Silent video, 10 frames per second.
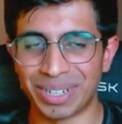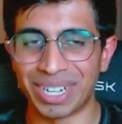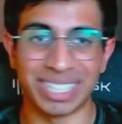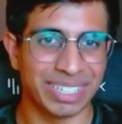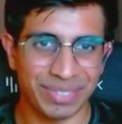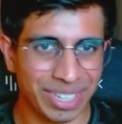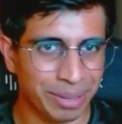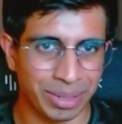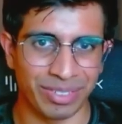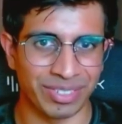But yeah, he's definitely
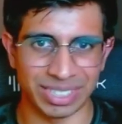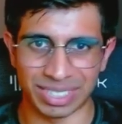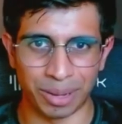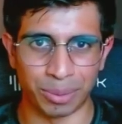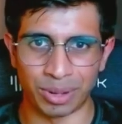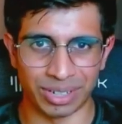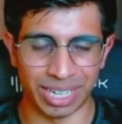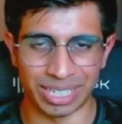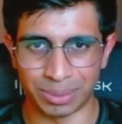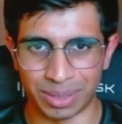coming off as a lot more
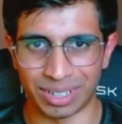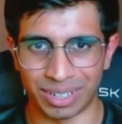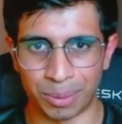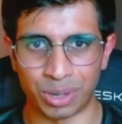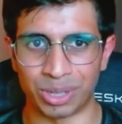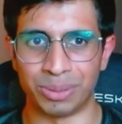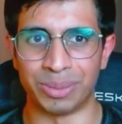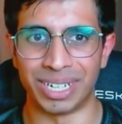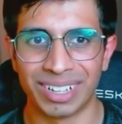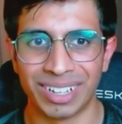relatable, a lot more
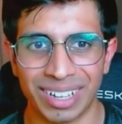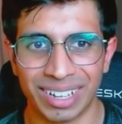human,